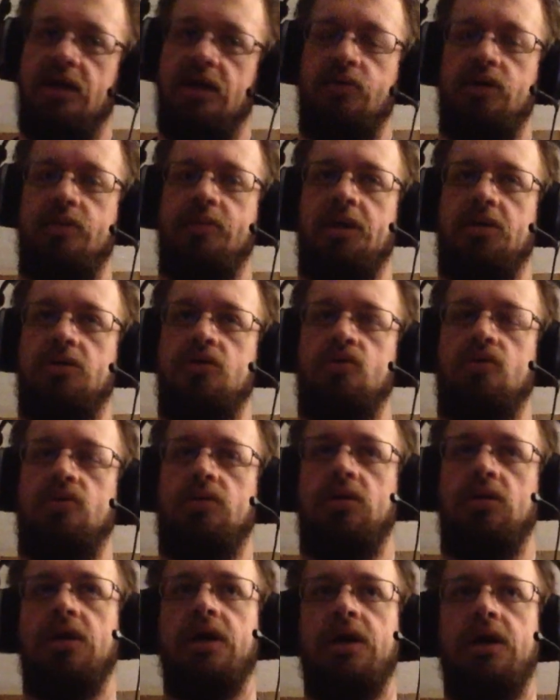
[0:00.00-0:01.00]
That would have been
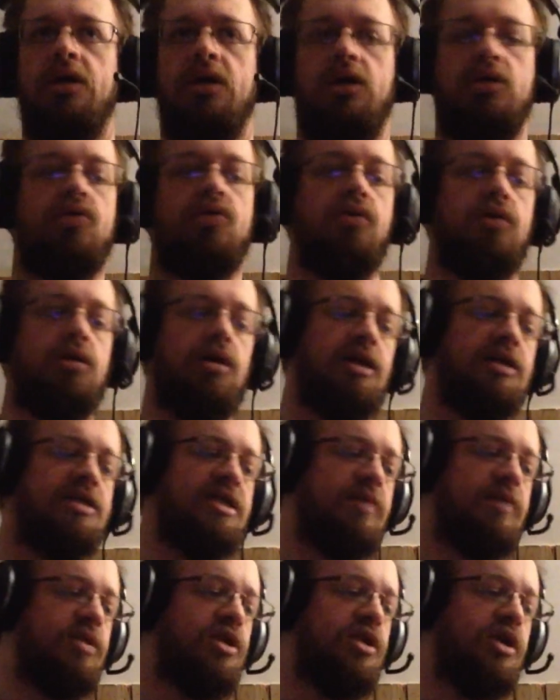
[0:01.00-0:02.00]
a cool
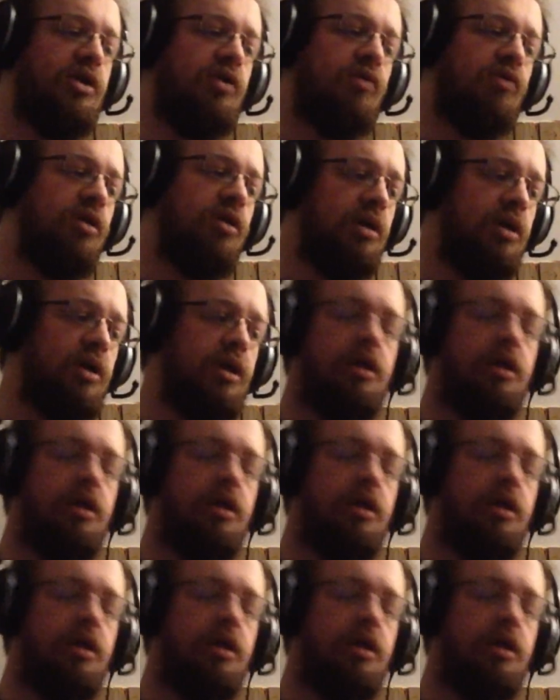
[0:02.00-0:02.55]
concept too.